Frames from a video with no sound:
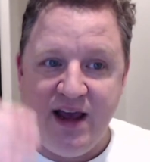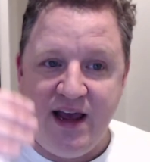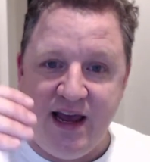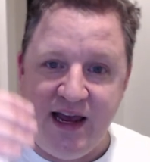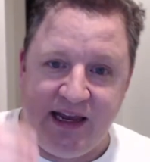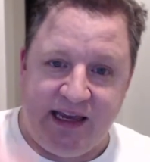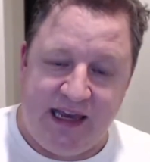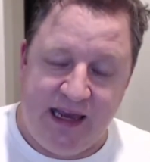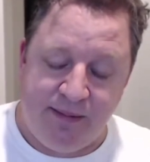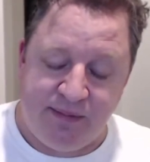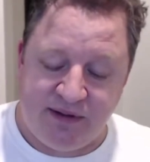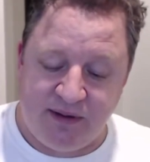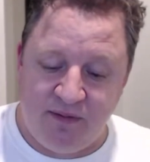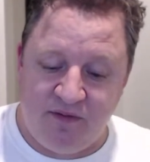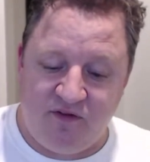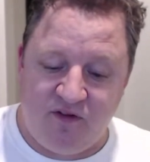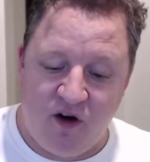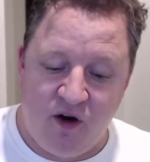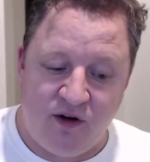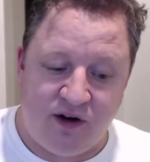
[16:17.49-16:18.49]
it keeps them
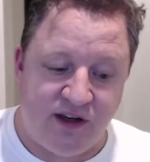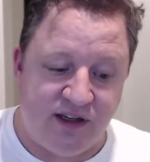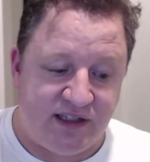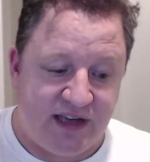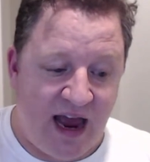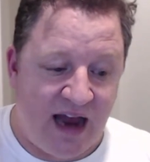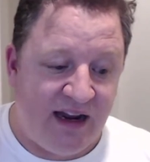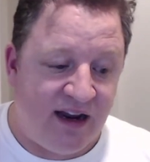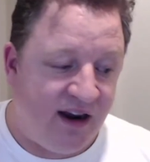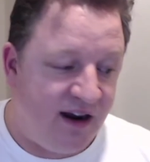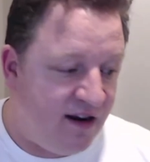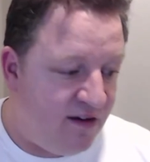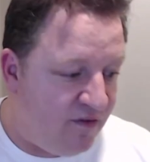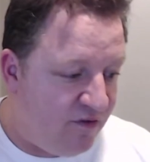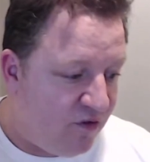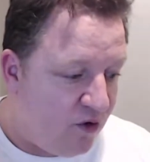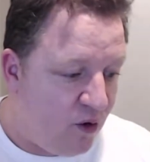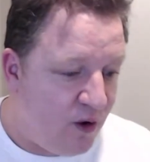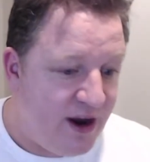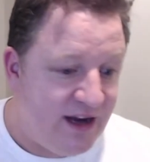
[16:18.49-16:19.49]
focused, and it
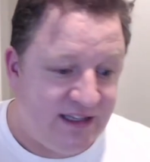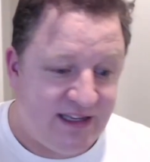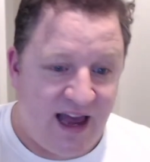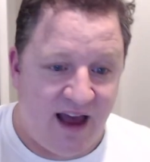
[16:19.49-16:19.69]
avoids